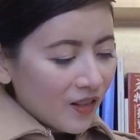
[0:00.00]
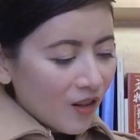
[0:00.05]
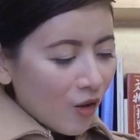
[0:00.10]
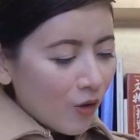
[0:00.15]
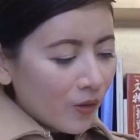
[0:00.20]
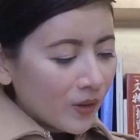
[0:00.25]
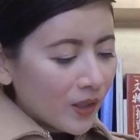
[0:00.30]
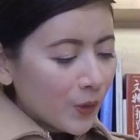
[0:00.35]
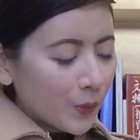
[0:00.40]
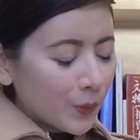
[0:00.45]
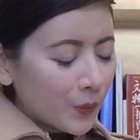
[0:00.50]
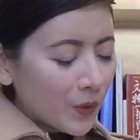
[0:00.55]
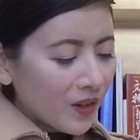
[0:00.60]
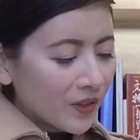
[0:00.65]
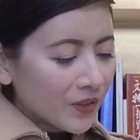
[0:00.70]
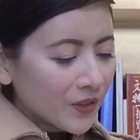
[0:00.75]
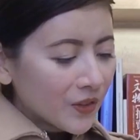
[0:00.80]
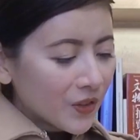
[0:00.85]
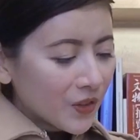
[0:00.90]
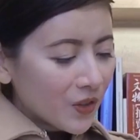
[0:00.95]
Only
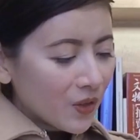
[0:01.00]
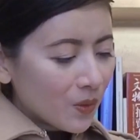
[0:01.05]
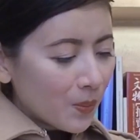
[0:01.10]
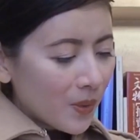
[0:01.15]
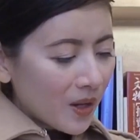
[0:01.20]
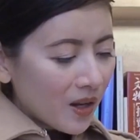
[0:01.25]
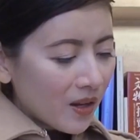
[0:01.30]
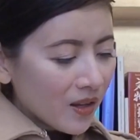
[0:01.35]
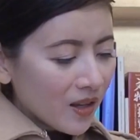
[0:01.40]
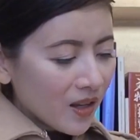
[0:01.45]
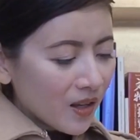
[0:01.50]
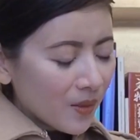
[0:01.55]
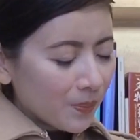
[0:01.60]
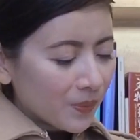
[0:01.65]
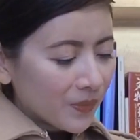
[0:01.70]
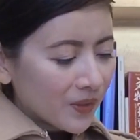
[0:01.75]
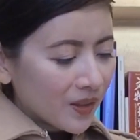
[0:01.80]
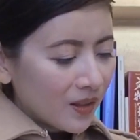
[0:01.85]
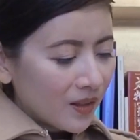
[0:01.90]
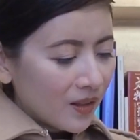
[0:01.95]
Ron stood by
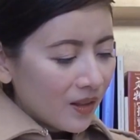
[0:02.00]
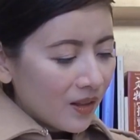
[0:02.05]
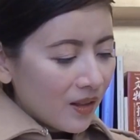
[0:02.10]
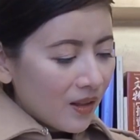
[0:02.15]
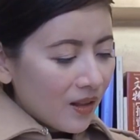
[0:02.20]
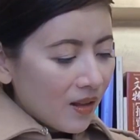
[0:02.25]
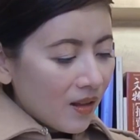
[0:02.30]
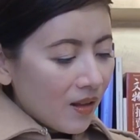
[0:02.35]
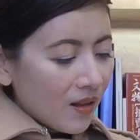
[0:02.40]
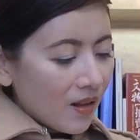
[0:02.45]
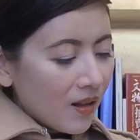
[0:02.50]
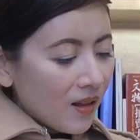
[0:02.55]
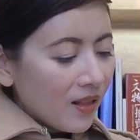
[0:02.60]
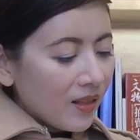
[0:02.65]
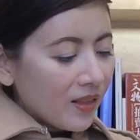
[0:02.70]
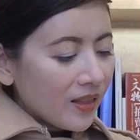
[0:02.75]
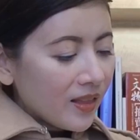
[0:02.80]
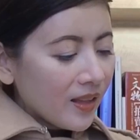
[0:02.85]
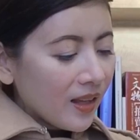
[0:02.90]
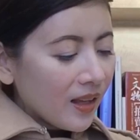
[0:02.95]
him.
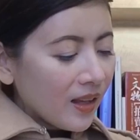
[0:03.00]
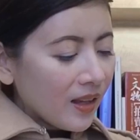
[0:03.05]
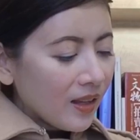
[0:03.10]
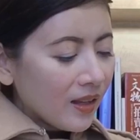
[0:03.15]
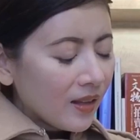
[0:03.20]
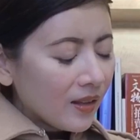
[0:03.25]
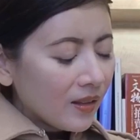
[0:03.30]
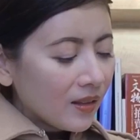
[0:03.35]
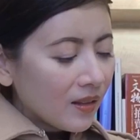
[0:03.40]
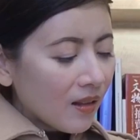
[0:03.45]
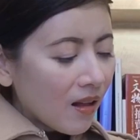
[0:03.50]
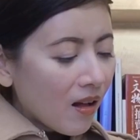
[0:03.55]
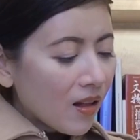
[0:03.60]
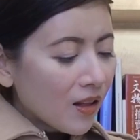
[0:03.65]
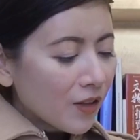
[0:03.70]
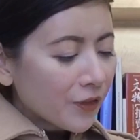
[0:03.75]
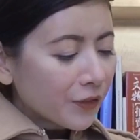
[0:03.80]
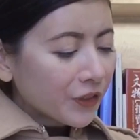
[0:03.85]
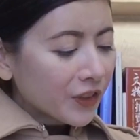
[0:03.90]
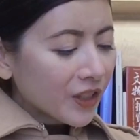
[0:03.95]
They'll
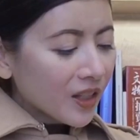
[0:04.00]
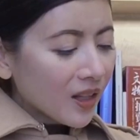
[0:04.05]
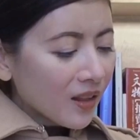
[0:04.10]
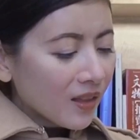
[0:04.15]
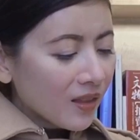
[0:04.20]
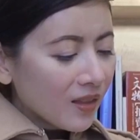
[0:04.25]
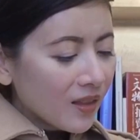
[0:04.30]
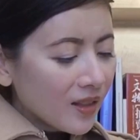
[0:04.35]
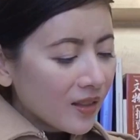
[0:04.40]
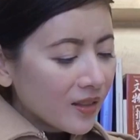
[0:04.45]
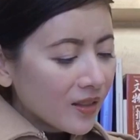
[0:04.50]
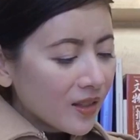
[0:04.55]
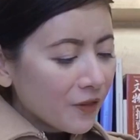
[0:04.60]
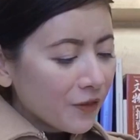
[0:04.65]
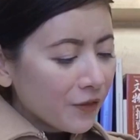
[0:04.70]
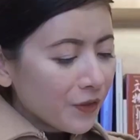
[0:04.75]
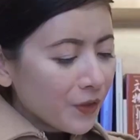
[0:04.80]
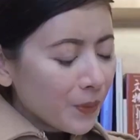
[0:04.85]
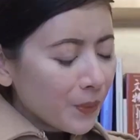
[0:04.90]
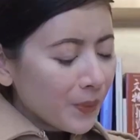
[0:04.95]
all forget this in a
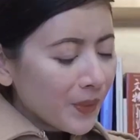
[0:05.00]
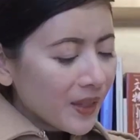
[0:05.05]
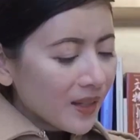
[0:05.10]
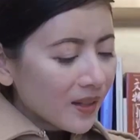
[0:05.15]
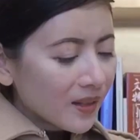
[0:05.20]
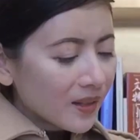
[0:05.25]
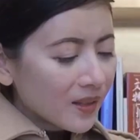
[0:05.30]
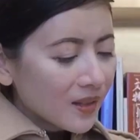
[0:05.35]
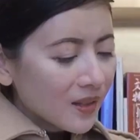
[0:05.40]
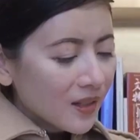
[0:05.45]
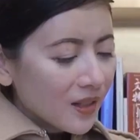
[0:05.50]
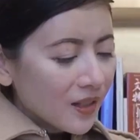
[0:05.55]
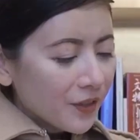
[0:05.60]
few weeks.